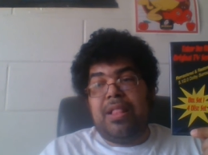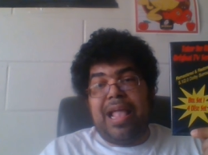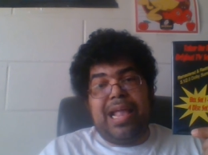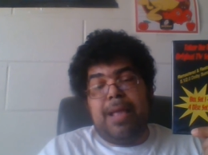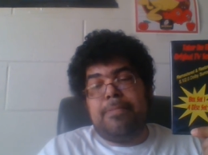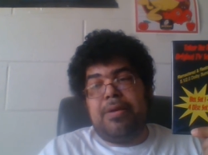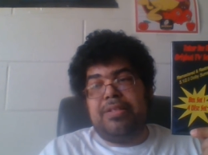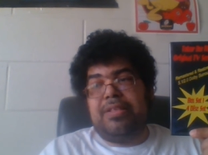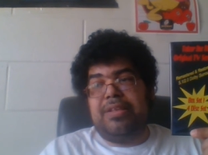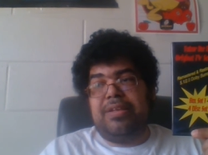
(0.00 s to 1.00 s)
That came out in
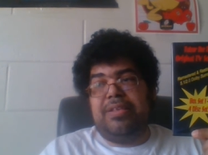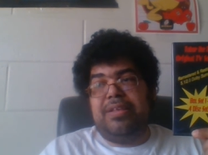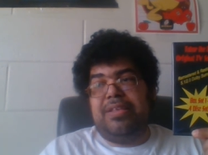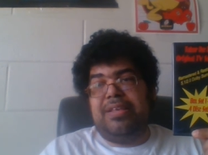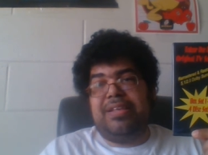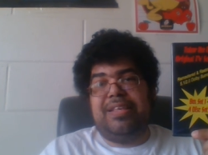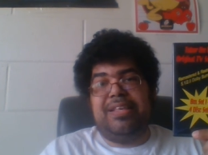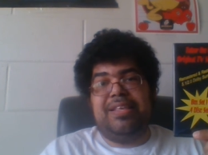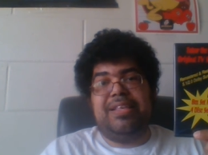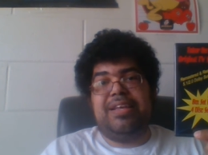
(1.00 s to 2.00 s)
the 60s,
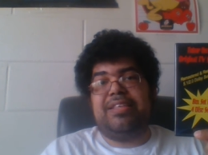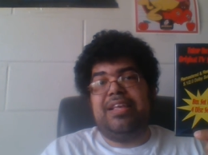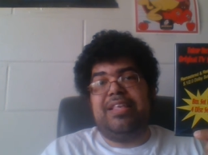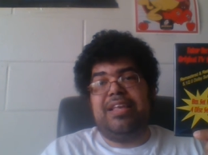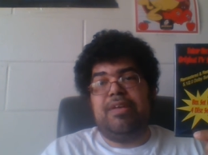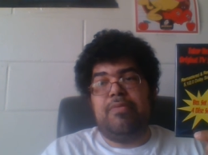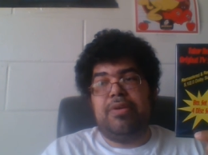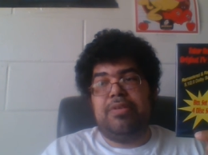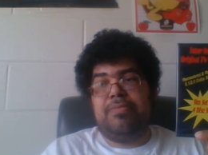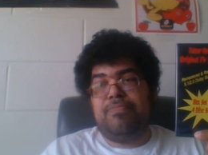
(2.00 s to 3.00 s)
66, I think it
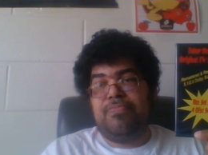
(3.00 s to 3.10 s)
was.